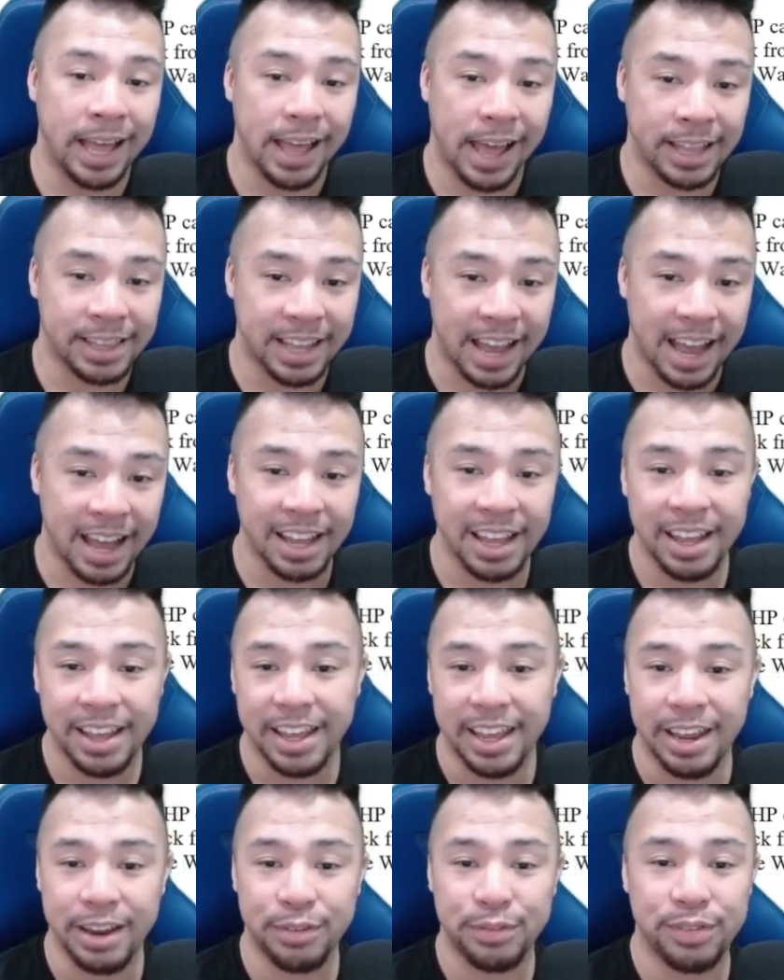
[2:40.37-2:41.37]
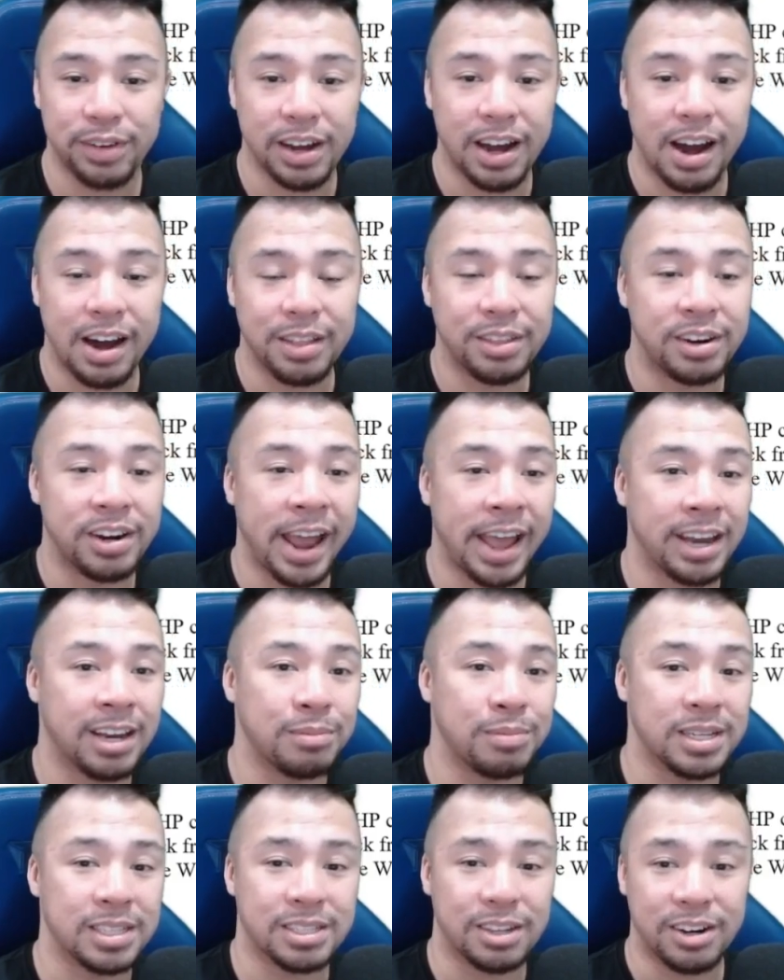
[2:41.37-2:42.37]
attack if other
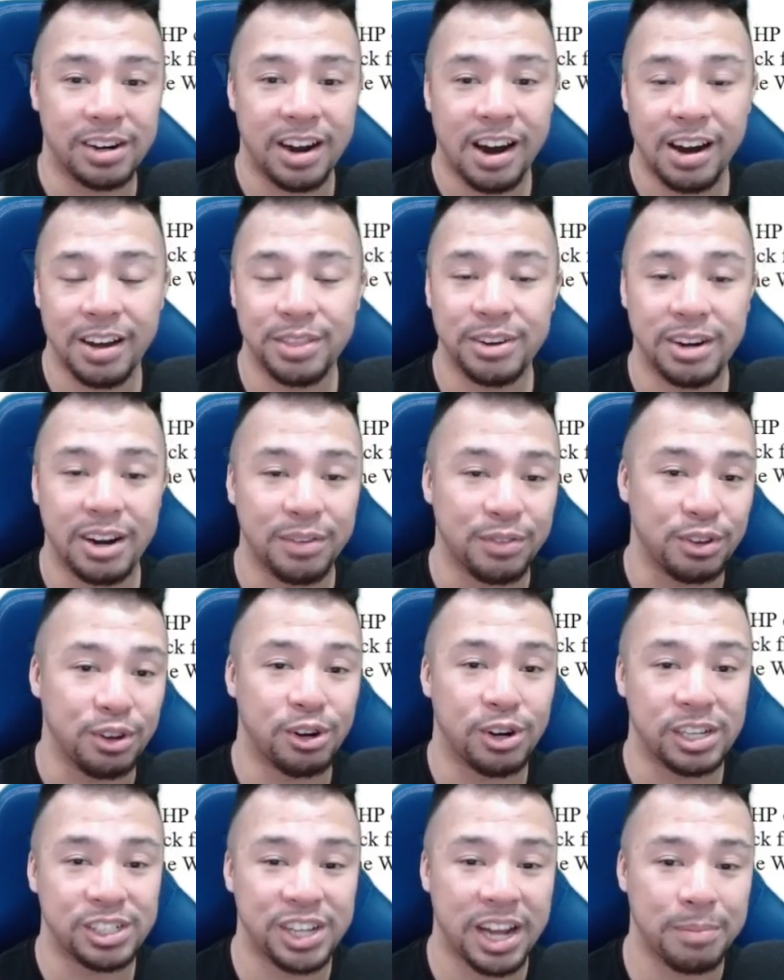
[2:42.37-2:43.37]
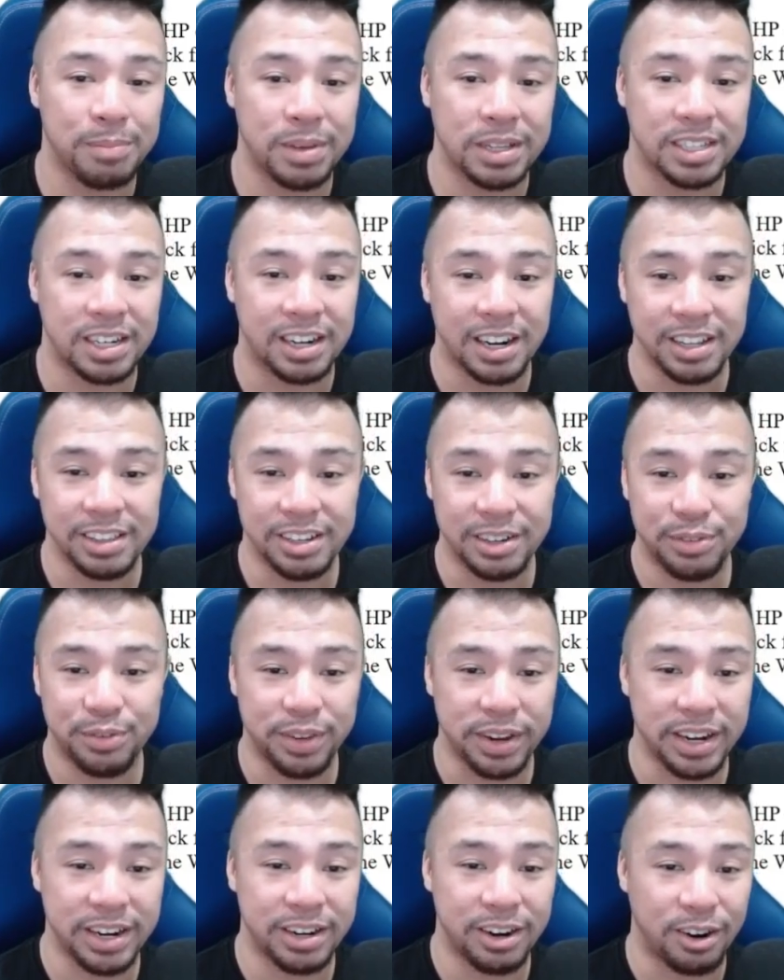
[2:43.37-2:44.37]
enemies or other of your champions are under
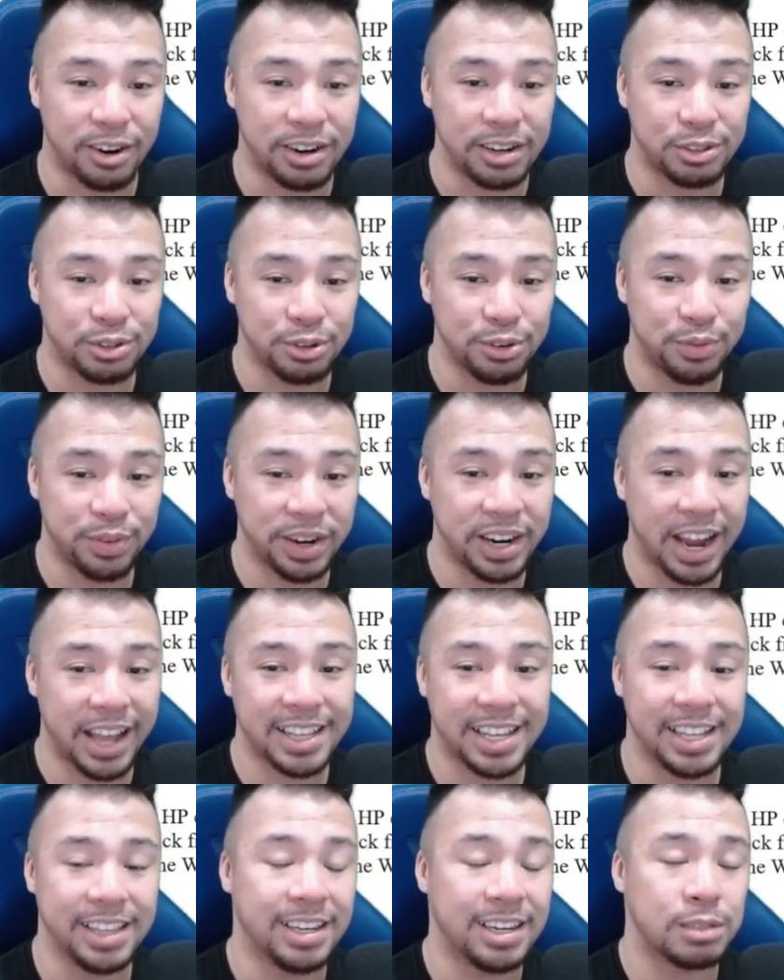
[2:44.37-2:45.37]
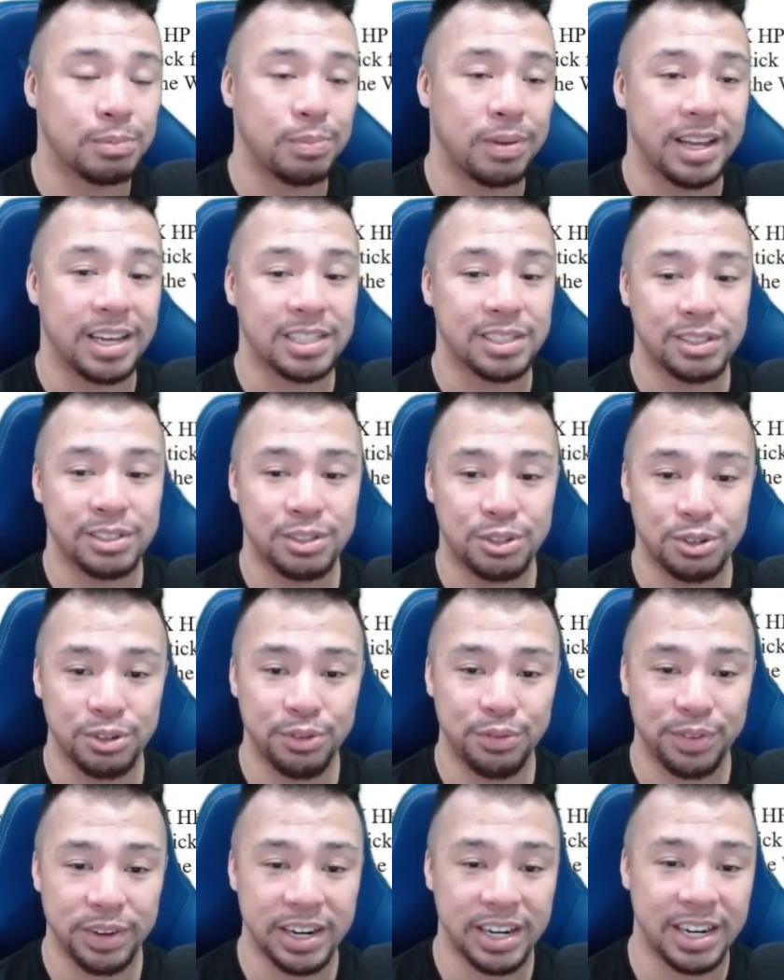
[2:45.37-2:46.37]
fear or true fear and he does place true
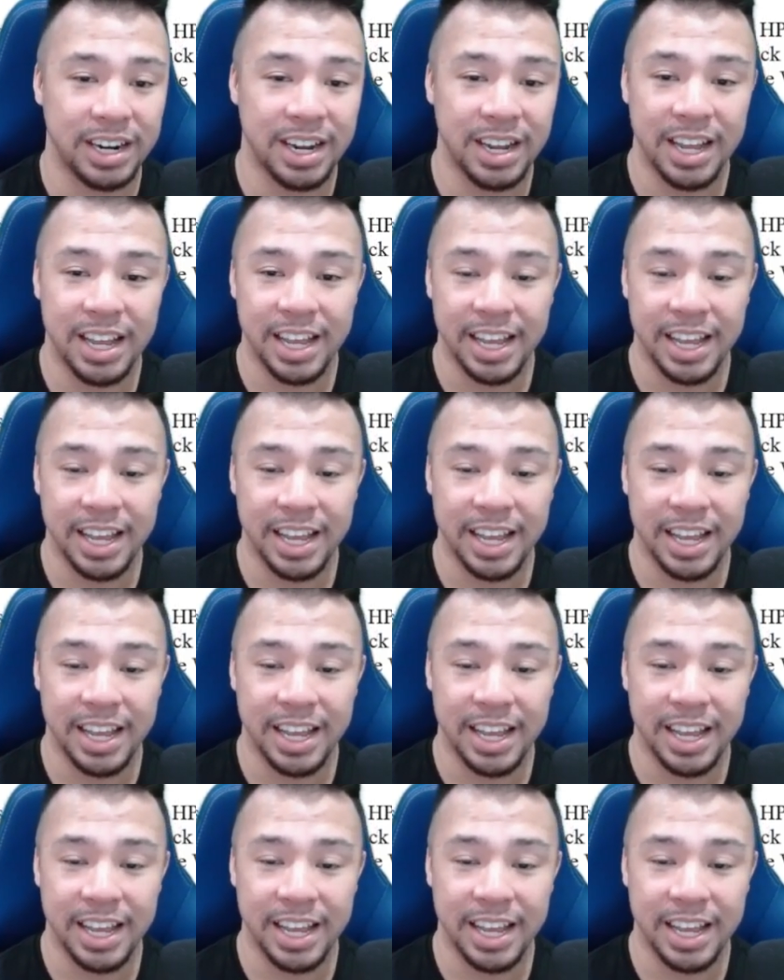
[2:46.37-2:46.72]
fear